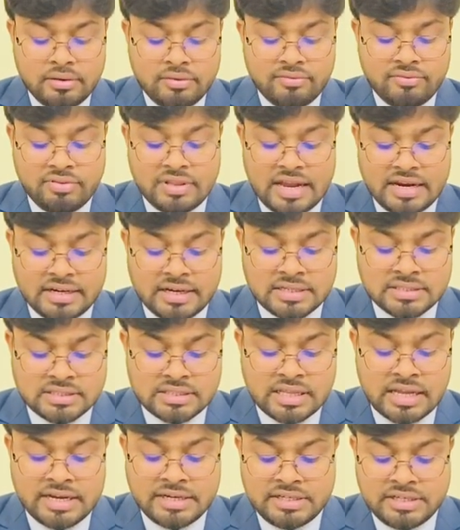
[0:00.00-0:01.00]
flat and
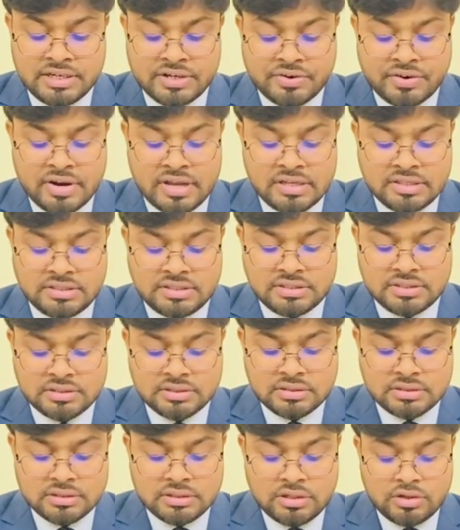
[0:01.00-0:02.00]
slightly raised
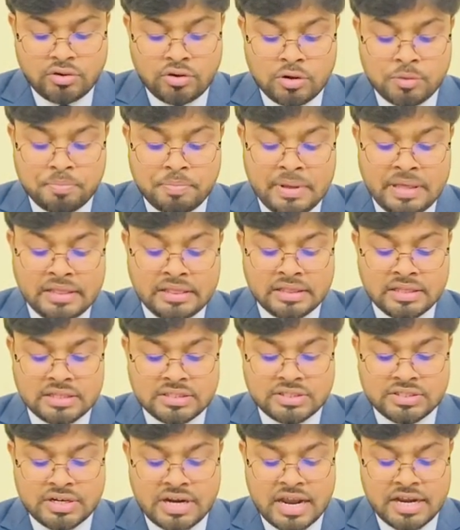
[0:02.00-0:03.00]
or
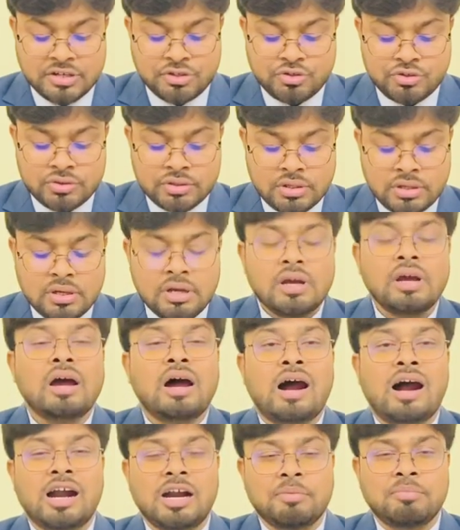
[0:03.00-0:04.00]
painless rash,
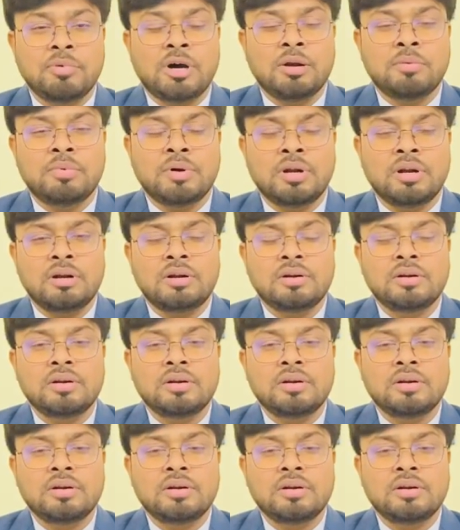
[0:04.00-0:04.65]
heart murmur,